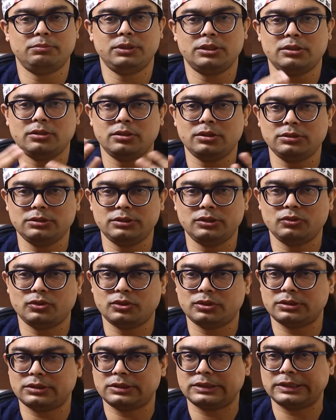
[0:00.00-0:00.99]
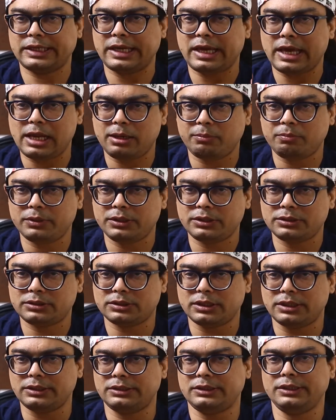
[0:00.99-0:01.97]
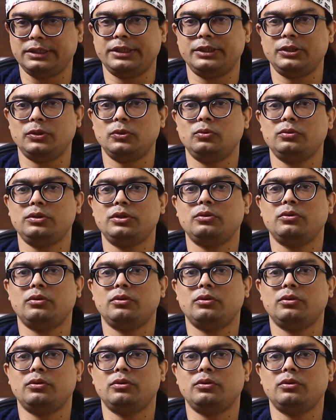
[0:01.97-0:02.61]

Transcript: Because your scalp is sensitive,